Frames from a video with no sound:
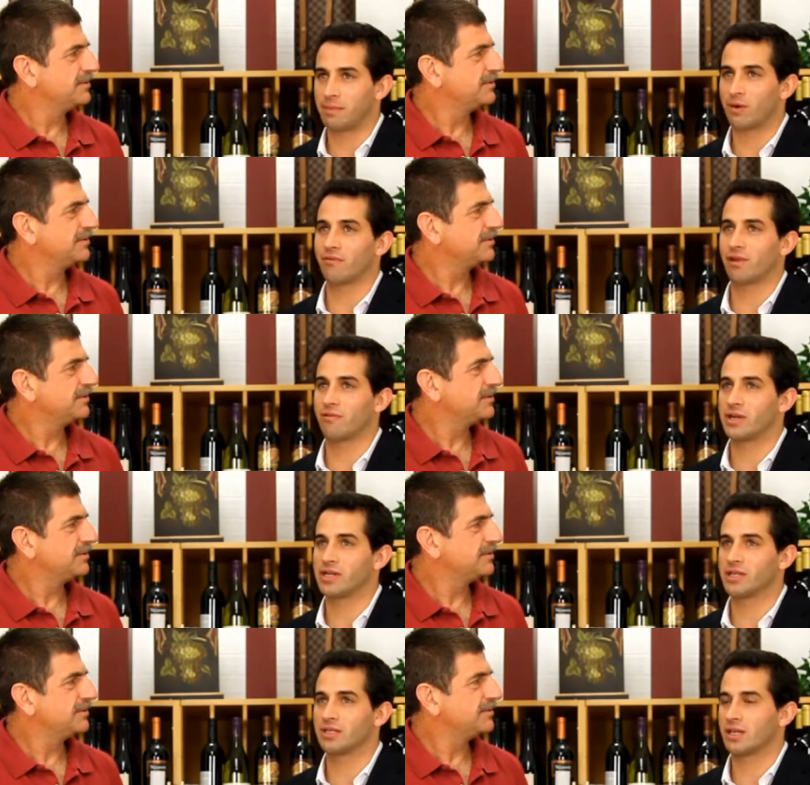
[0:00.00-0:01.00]
Speaker 1: Merryvale
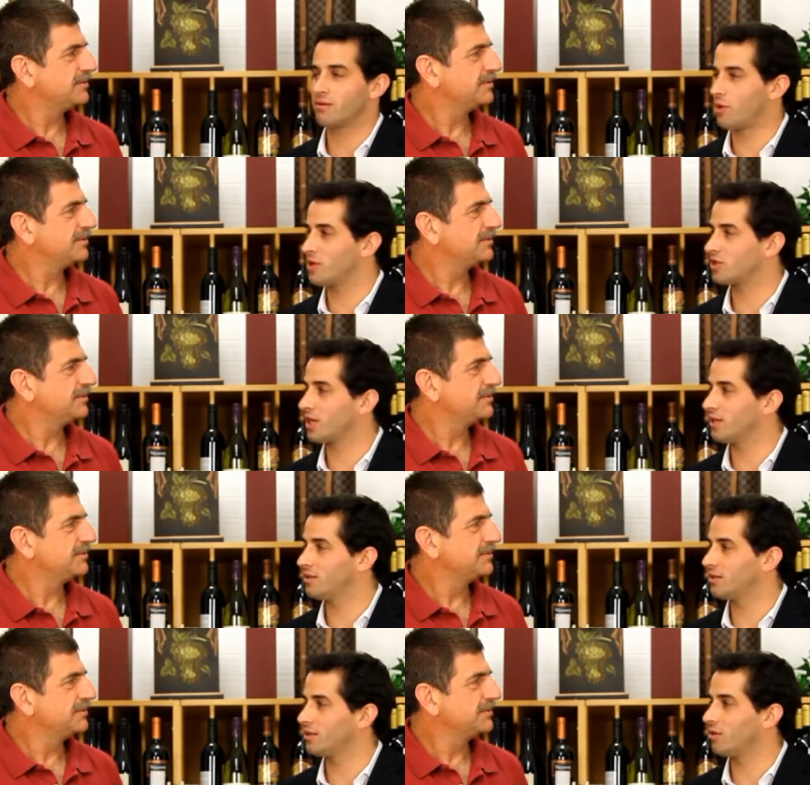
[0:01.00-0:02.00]
Vineyards and Rudd
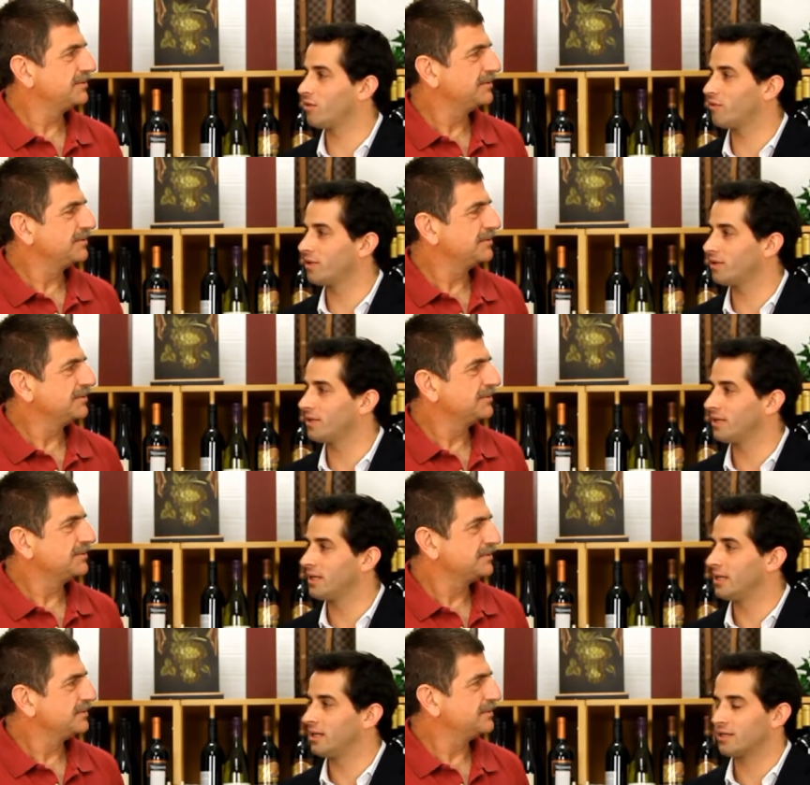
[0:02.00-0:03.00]
Estate in Oakville.
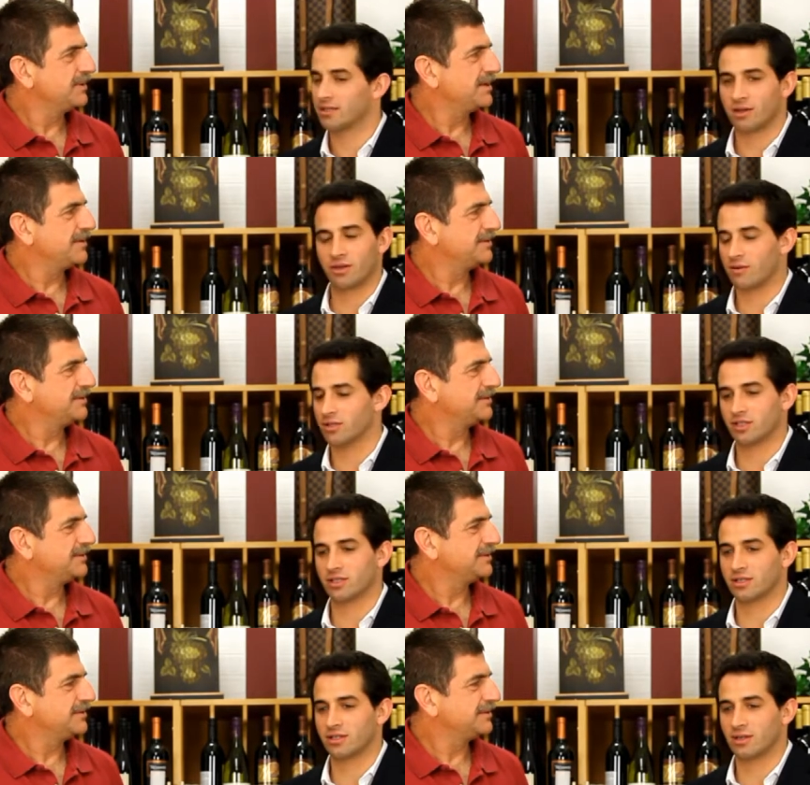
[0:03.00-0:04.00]
So wow. that was
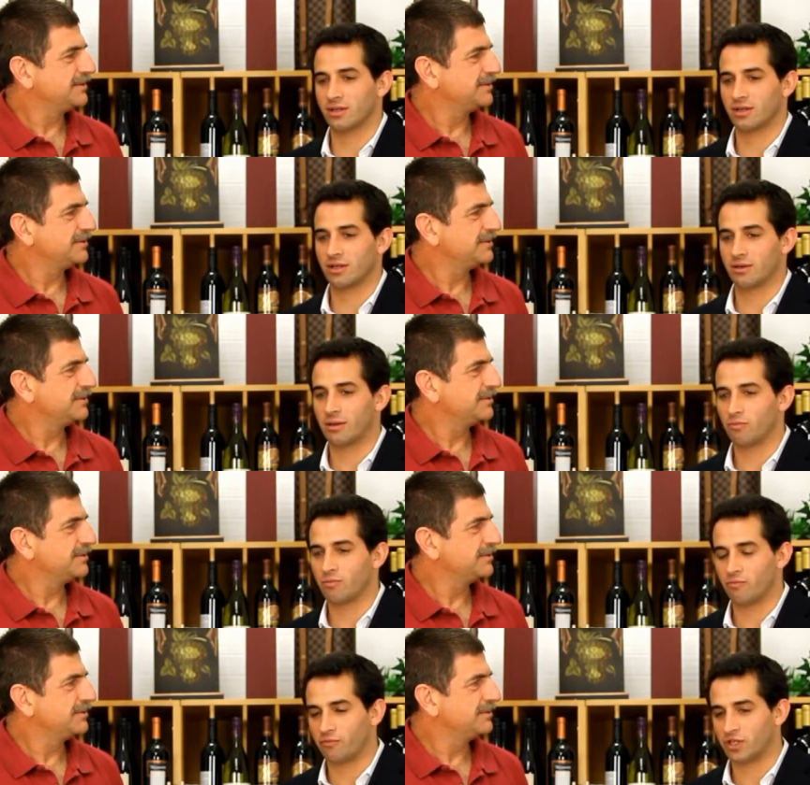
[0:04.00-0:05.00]
just uh, uh,
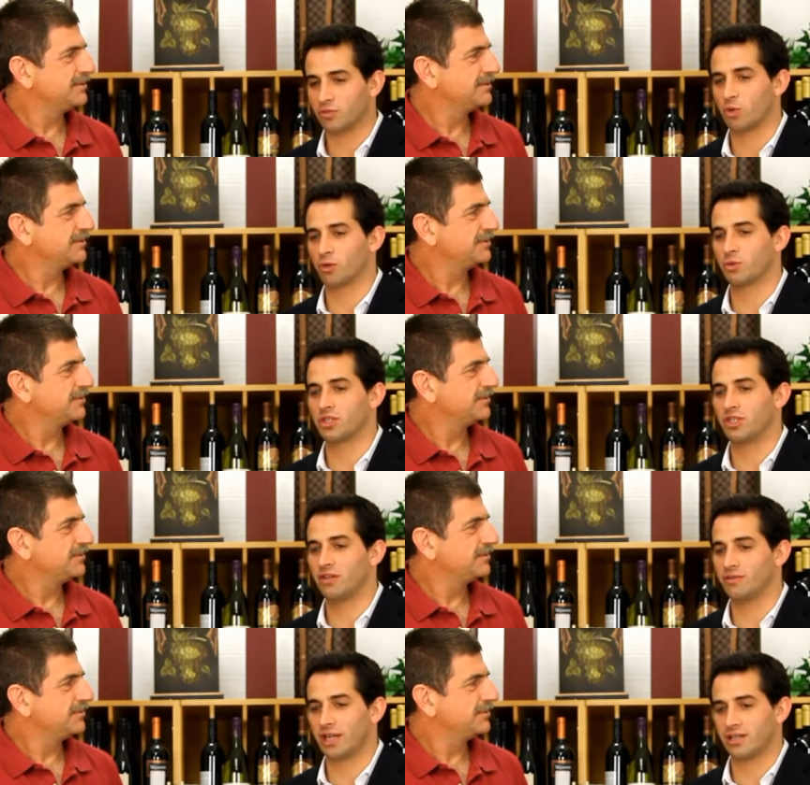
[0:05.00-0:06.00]
first worked with
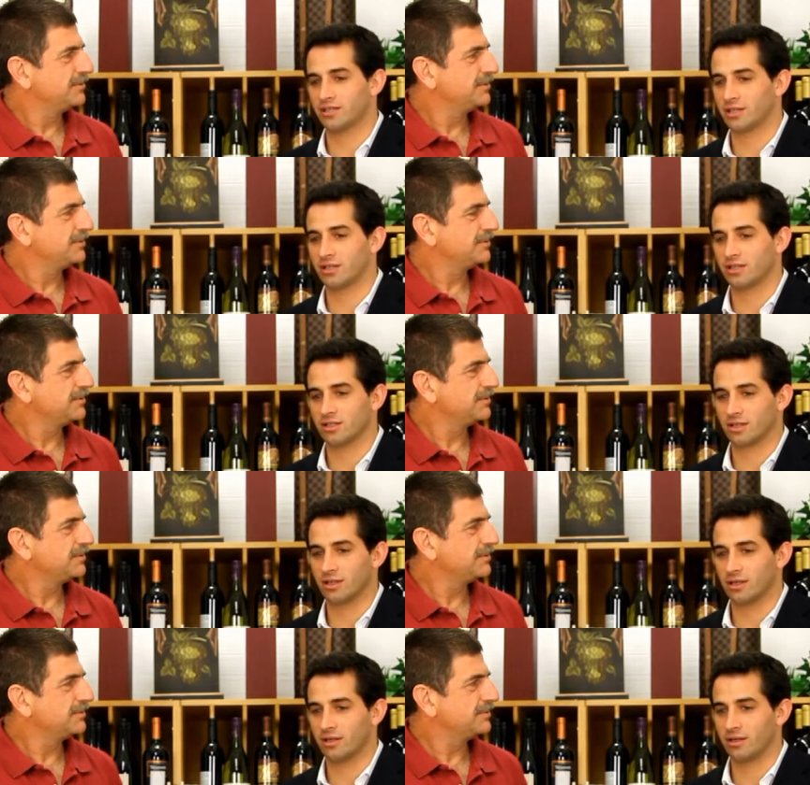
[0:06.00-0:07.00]
Steve Test, that is just
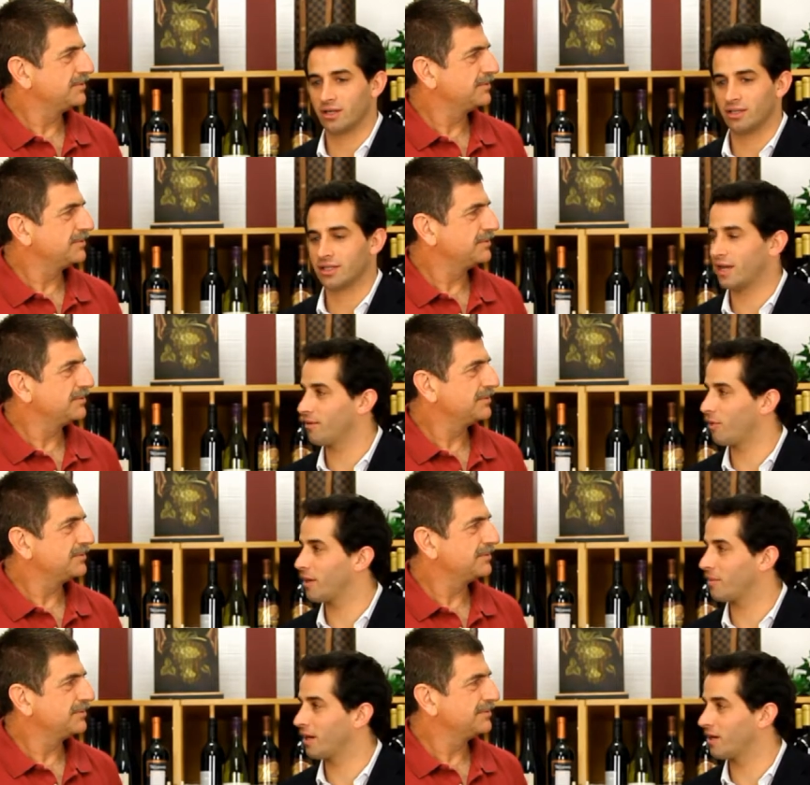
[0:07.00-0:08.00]
an insane
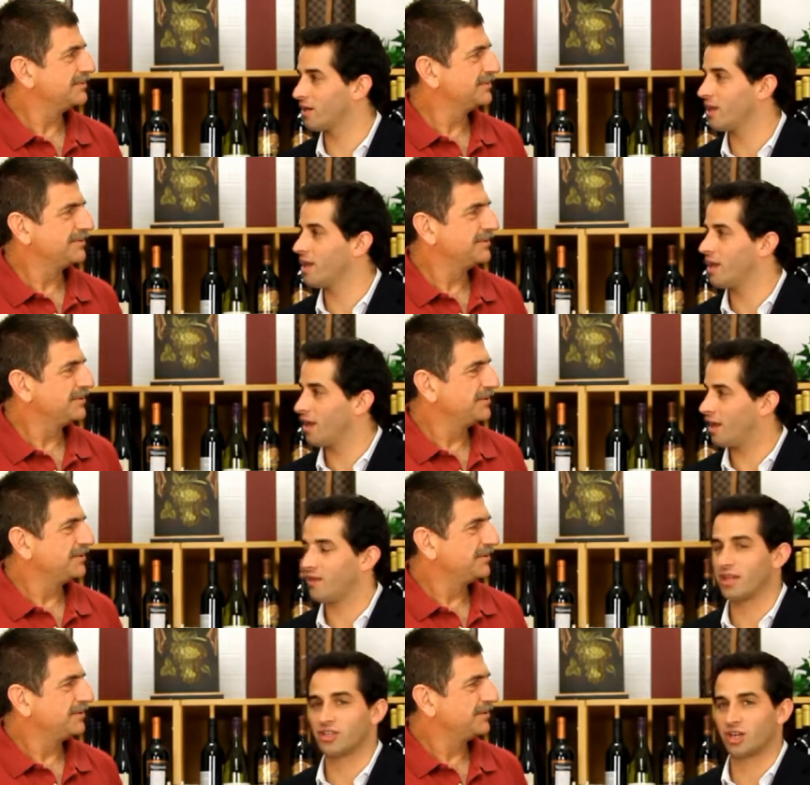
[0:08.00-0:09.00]
winemaker,
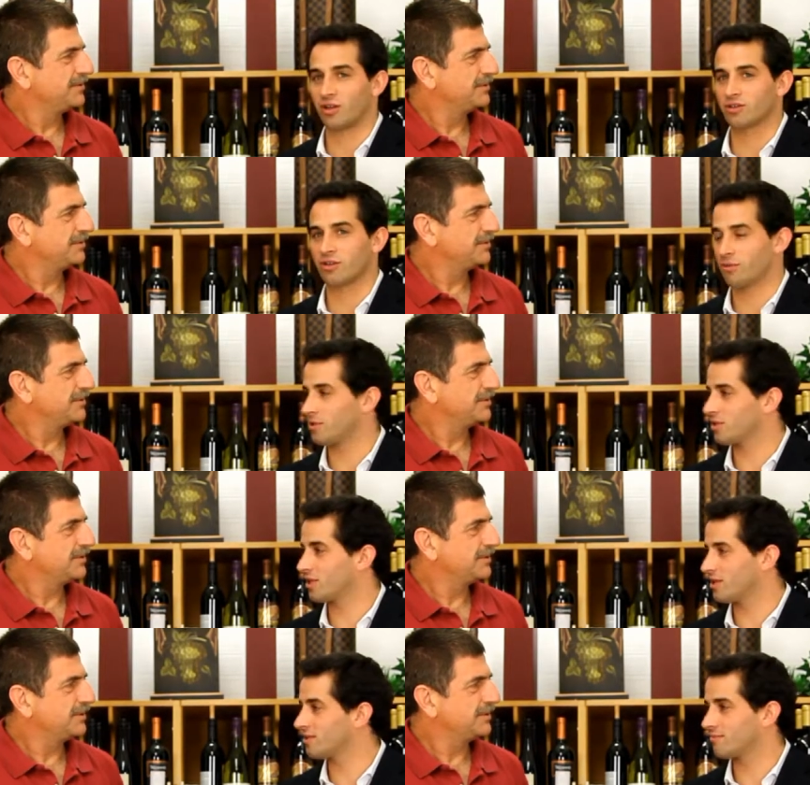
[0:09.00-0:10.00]
and then Charles Thomas,
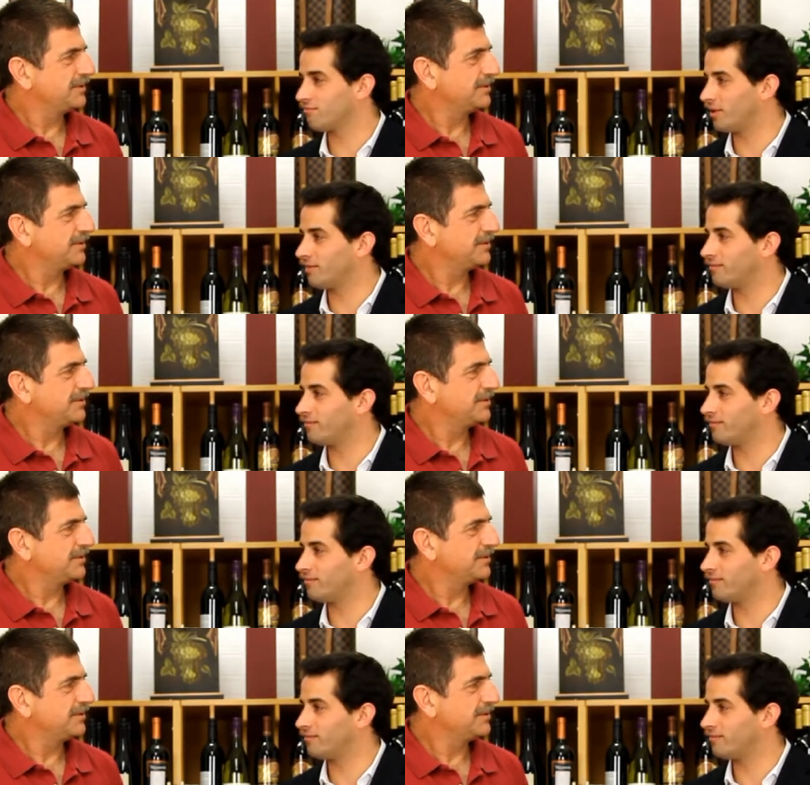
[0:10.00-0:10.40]
that is well,